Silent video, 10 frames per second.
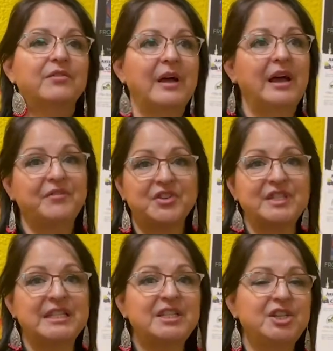After
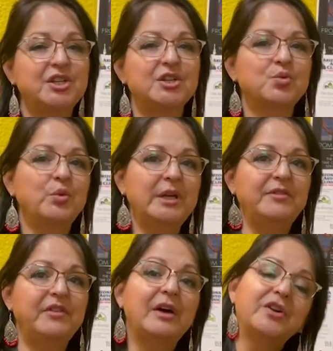6 years, we
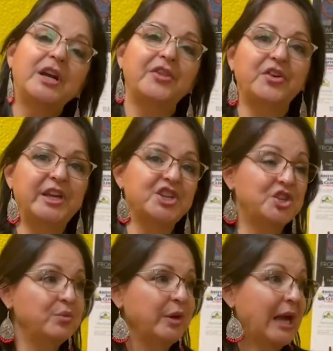found another
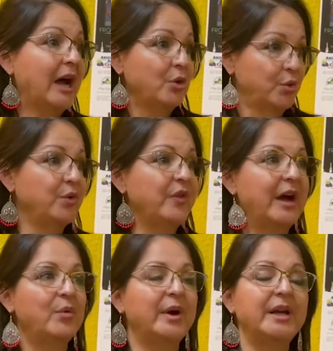kitchen. We outgrew
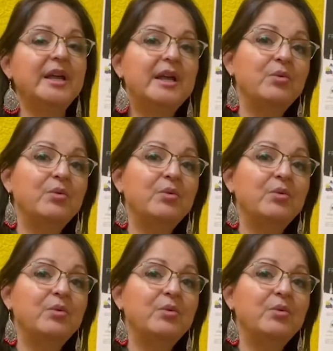that one.